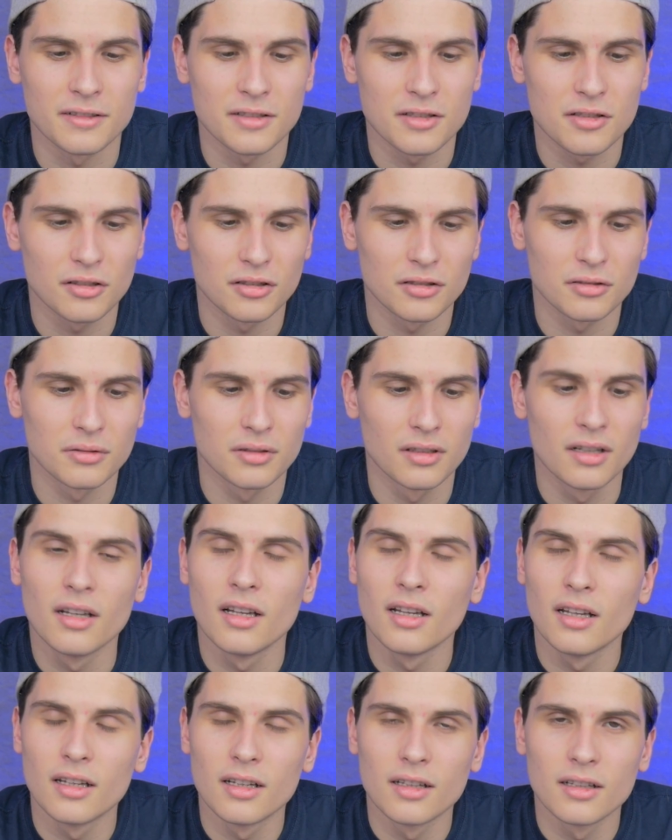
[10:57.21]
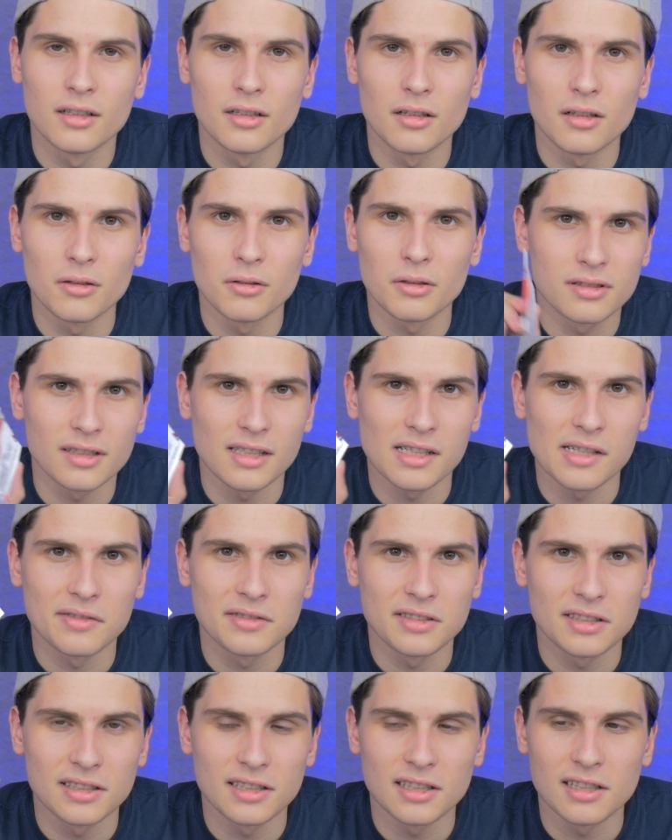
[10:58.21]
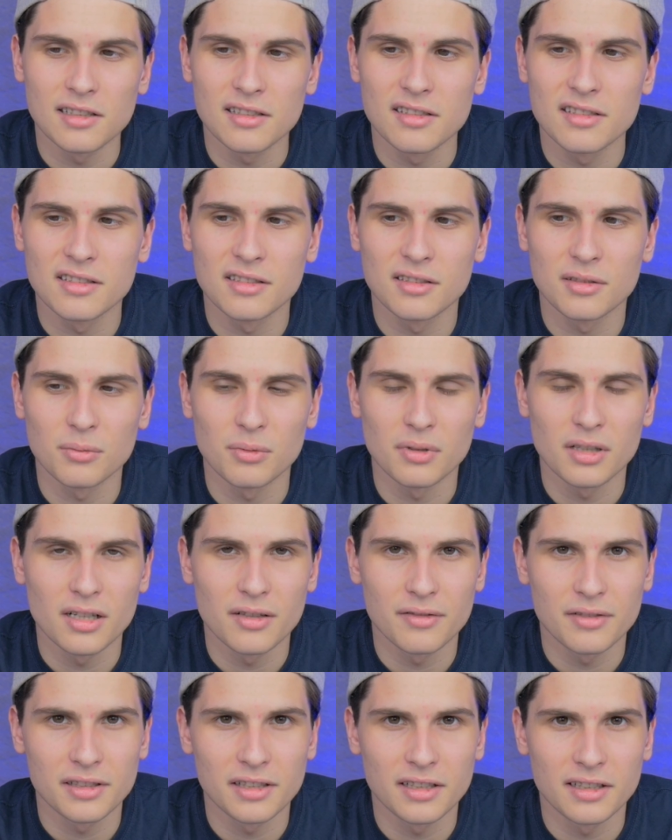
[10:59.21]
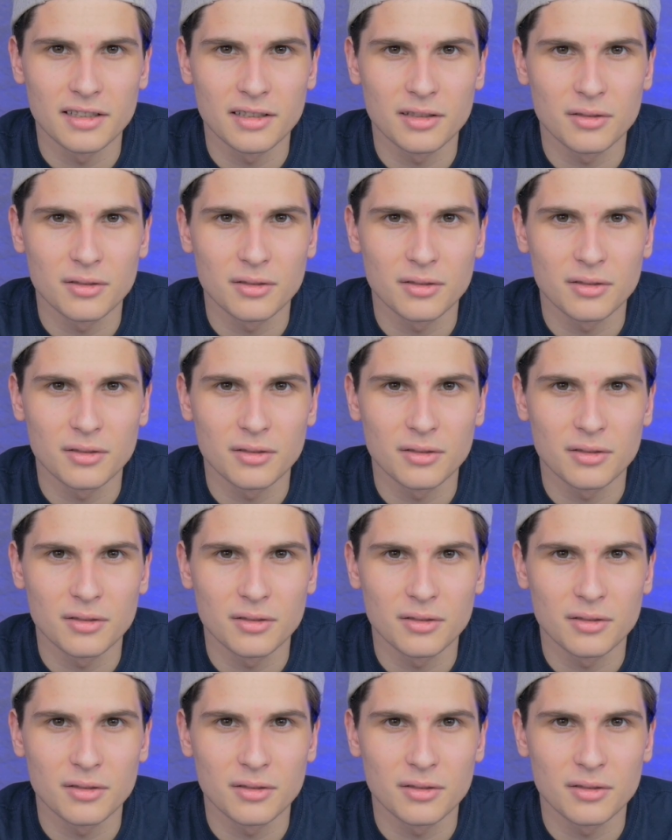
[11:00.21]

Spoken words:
So look after these. Whenever they